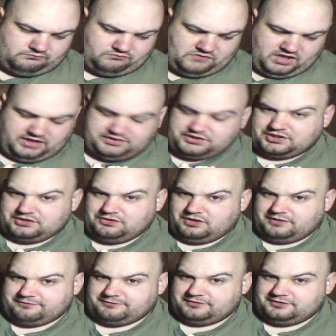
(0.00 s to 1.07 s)
I took an
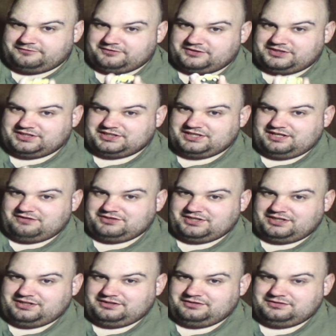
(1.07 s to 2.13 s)
offer for $6 on
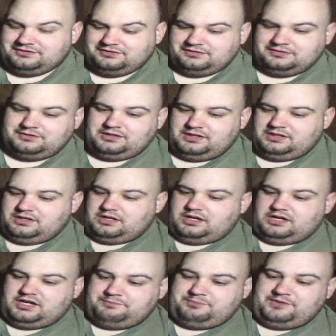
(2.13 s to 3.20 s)
it.
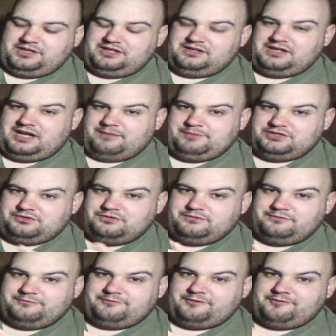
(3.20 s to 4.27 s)
I'm into
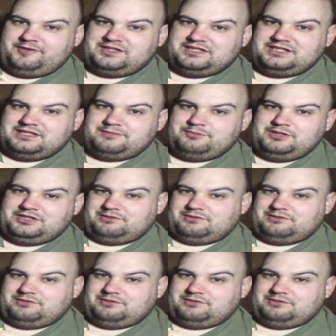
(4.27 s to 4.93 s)
them for 50 cents a piece.